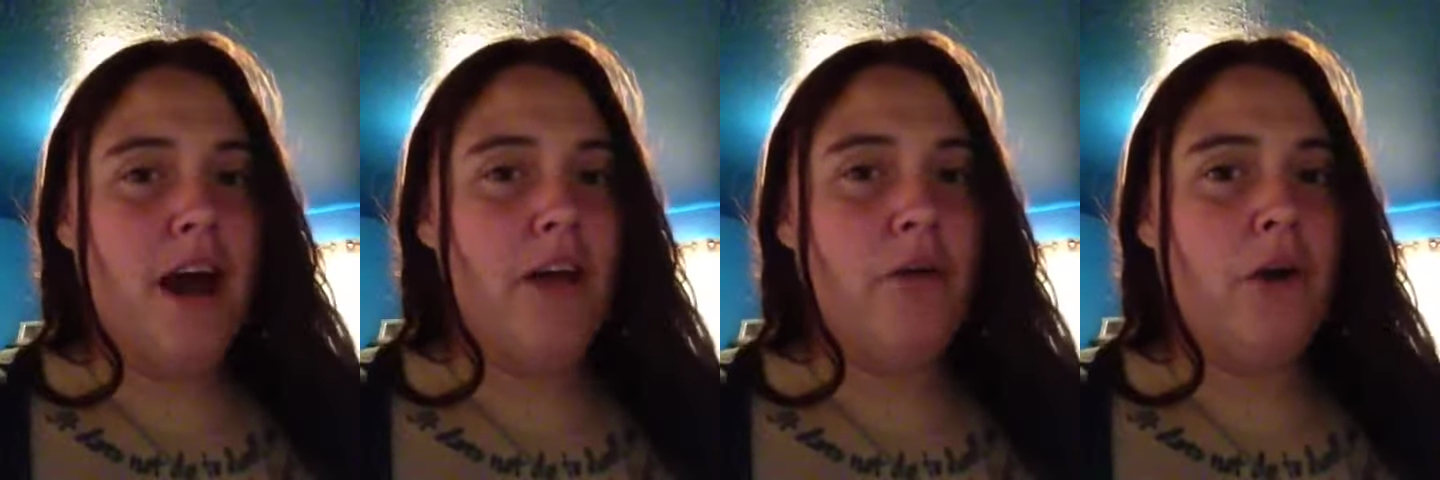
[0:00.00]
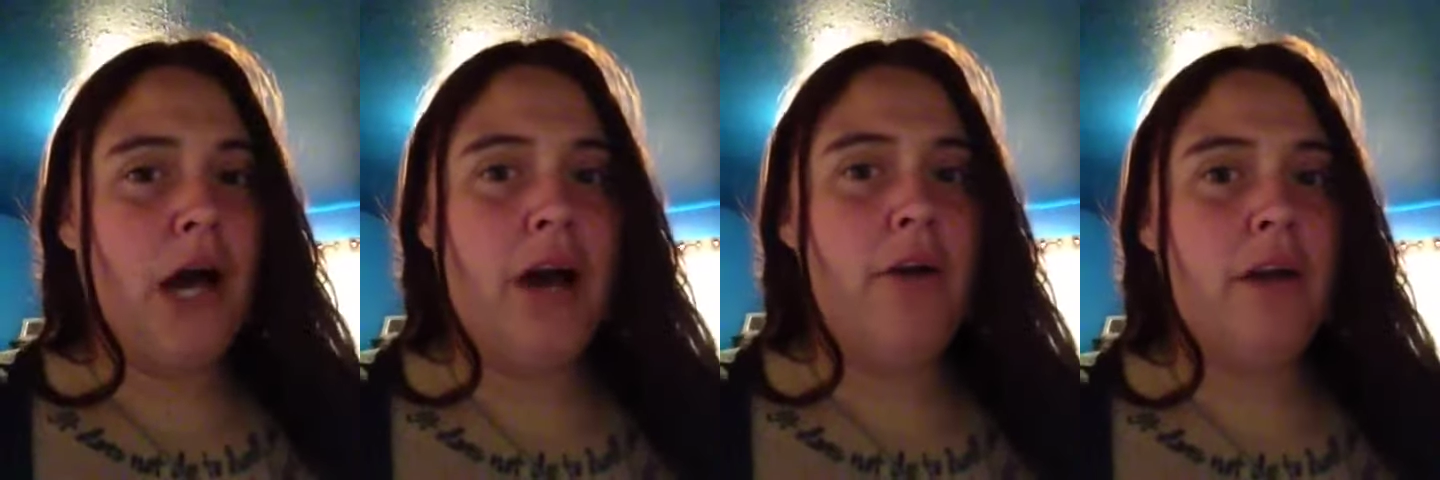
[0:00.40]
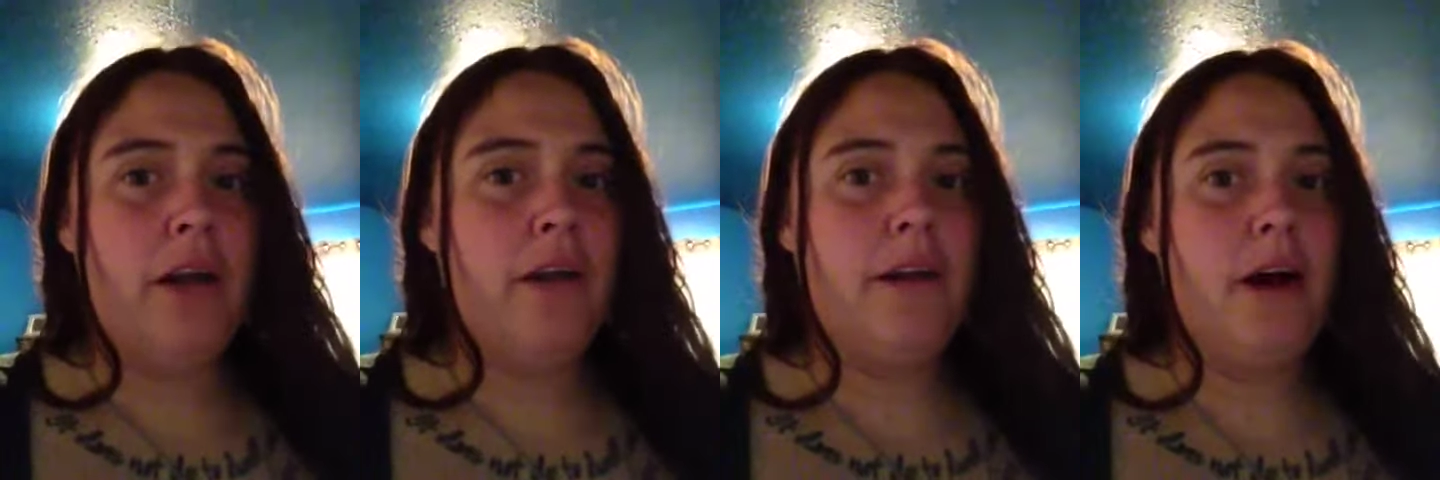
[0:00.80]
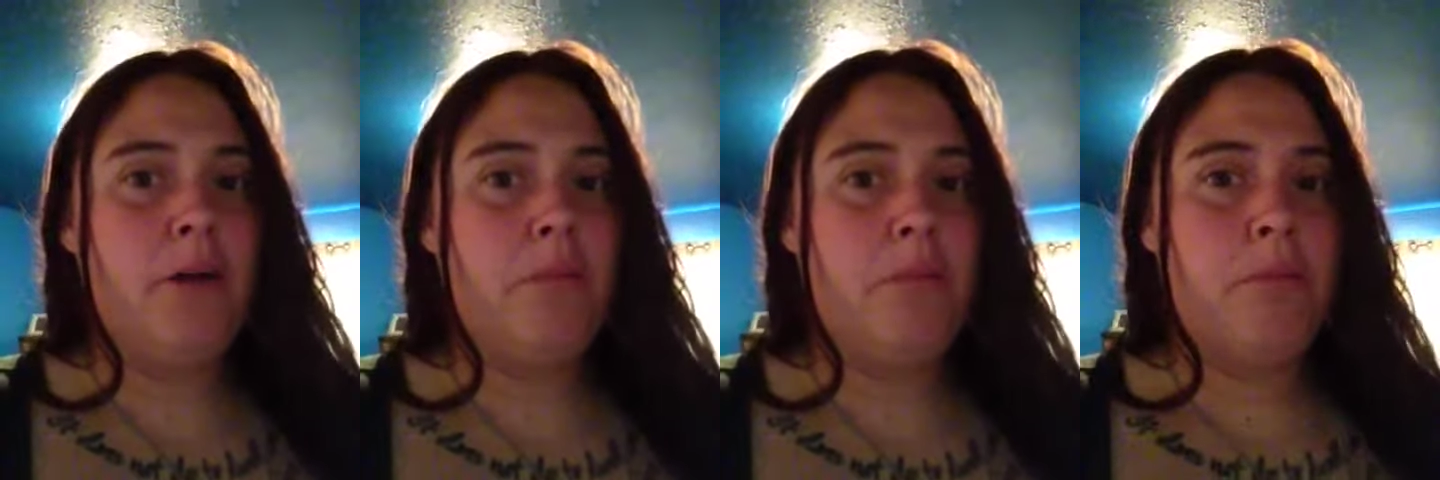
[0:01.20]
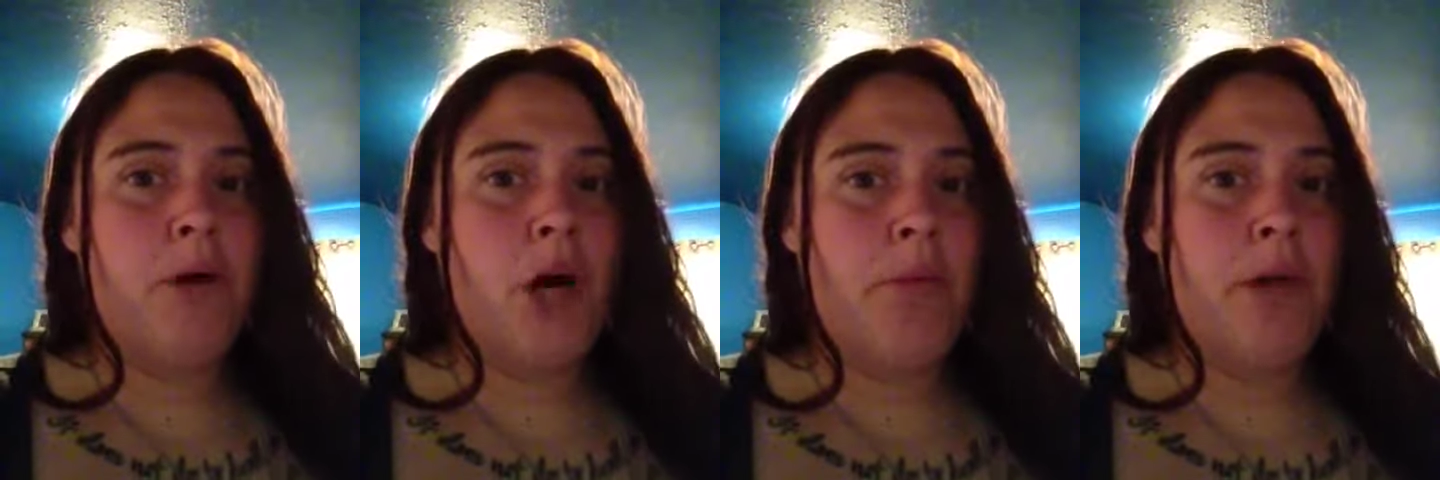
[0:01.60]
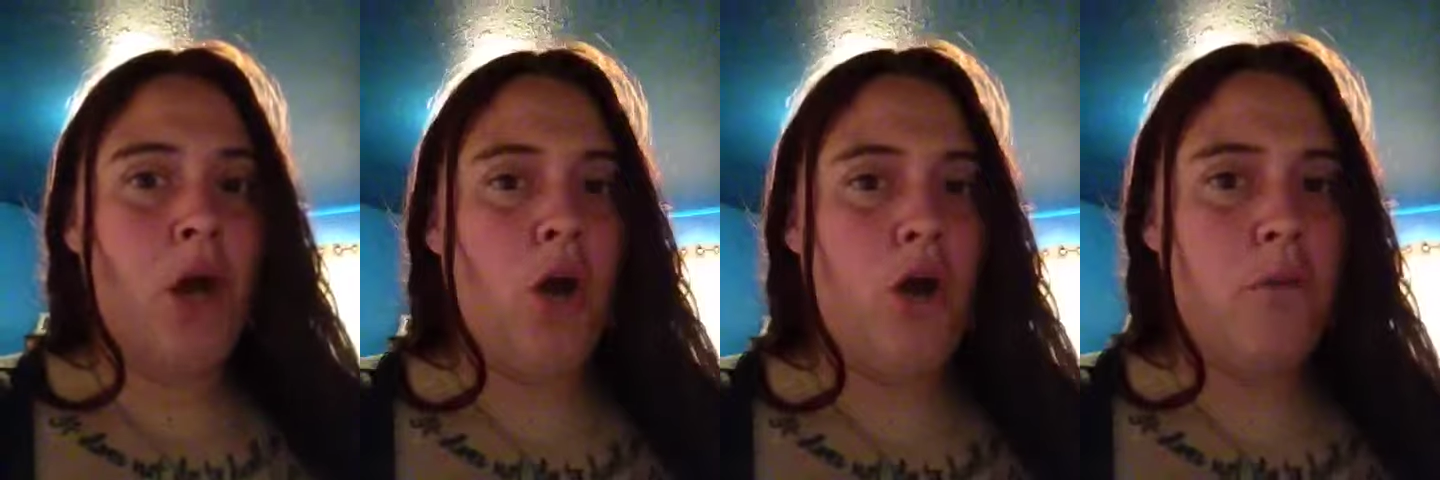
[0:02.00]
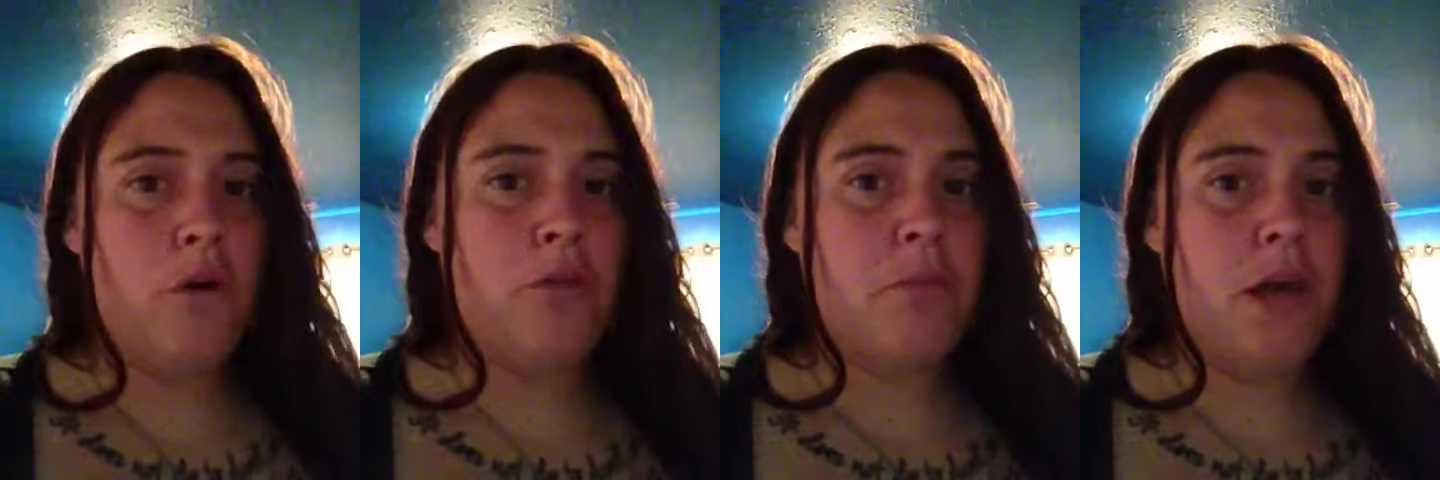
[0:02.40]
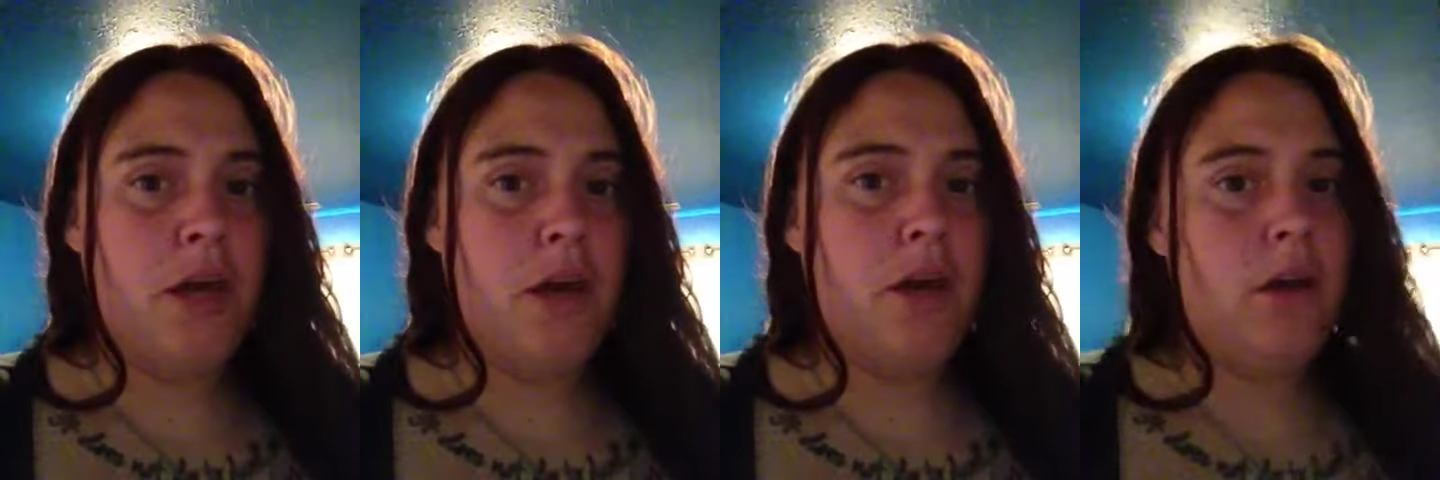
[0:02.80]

I don't know how it ended up coming home with me.